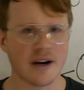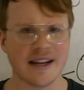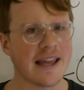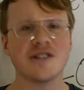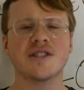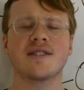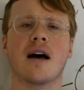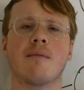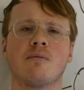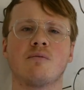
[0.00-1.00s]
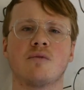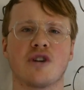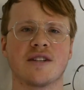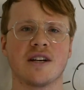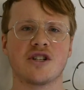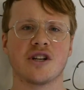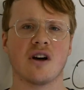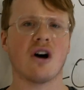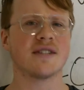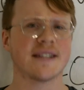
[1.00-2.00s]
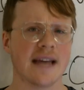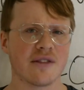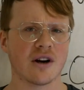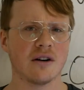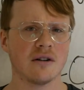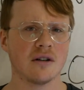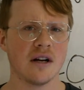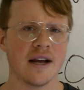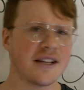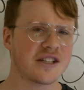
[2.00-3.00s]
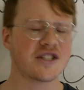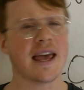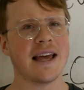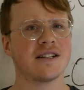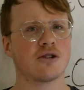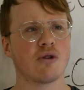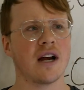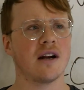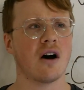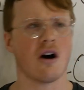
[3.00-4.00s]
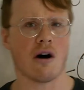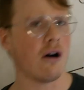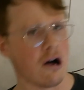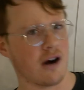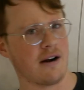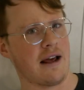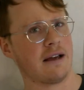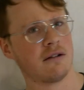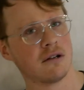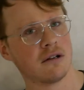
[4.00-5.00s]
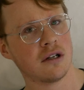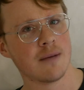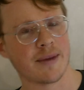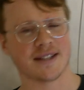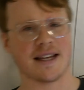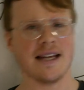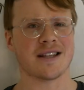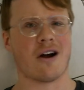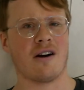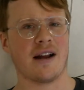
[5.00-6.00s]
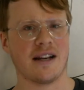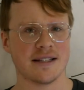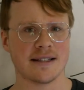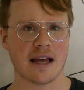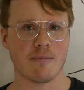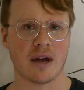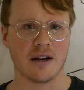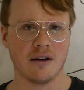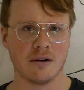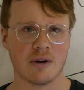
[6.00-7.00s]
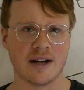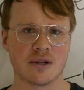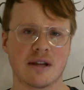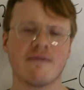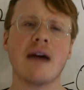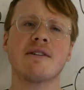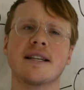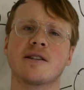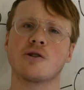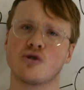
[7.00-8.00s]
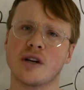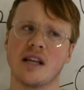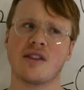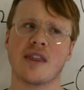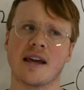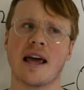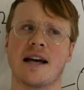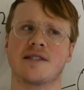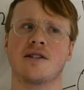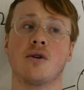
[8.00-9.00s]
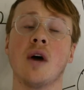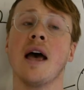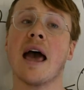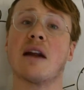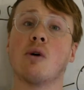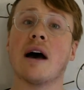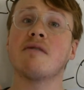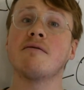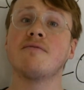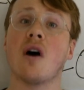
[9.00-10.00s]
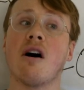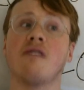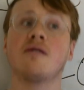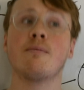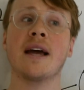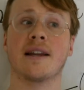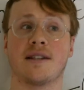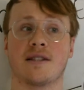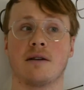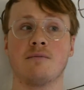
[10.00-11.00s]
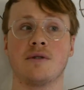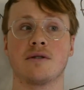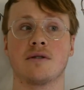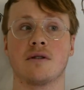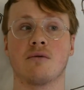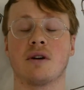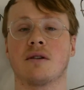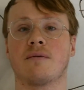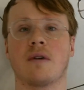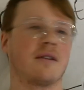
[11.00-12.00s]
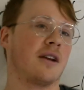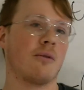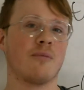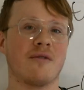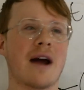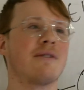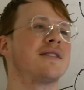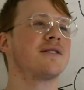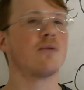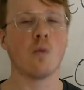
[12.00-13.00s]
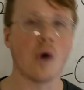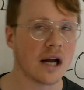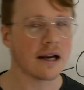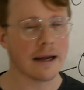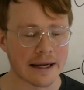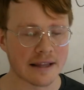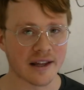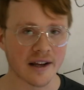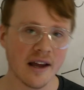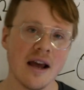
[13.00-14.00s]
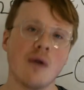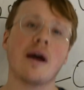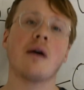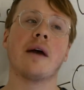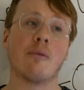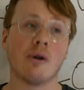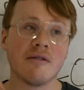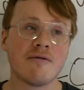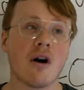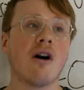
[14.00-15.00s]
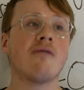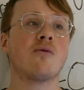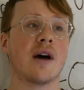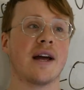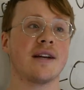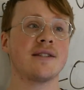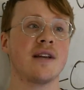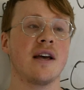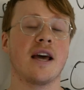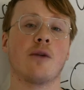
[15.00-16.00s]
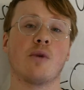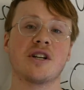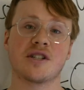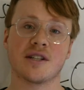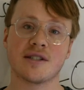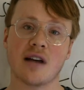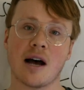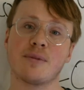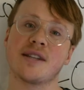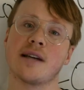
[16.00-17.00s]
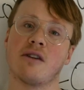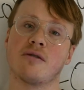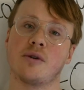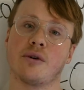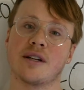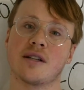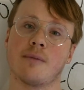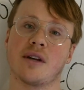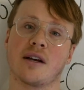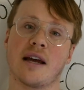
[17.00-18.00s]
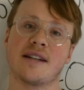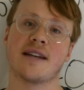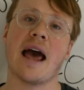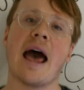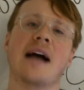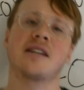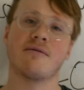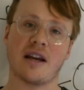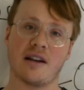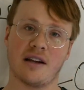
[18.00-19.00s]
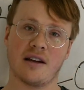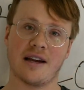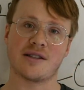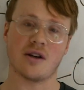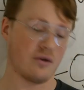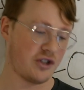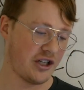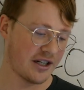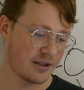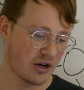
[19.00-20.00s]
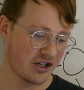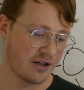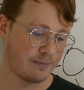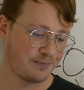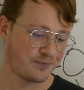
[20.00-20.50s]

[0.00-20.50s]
It can't just stop translation altogether. It just can't degrade all RNA because its RNA needs to get made, right? So the virus has a tricky thing it has to do, and it will have evolved mechanisms, right? The virus doesn't want anything. It will evolve ways in which to stop the cell from doing something and to activate its own gene expression.